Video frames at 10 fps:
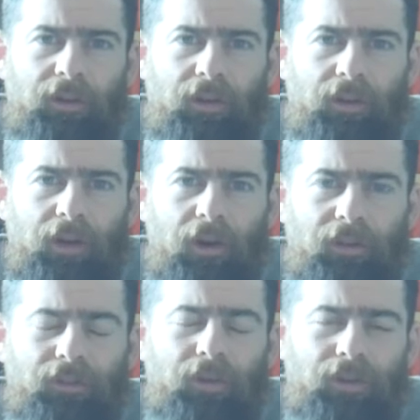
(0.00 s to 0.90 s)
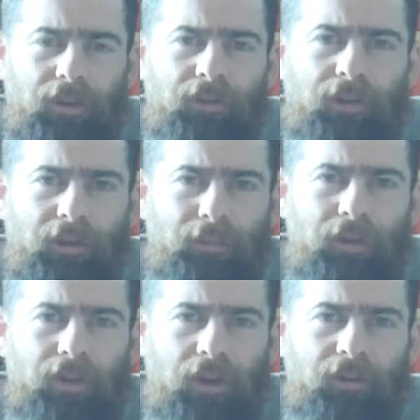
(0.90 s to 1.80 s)
to go. And of course I do kid
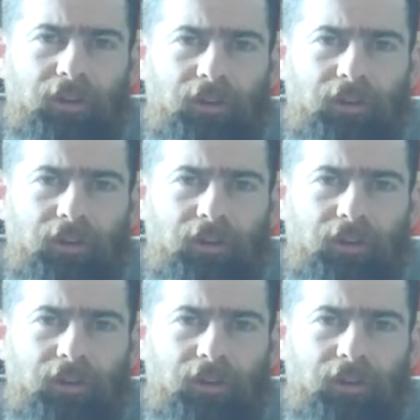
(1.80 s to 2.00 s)
myself.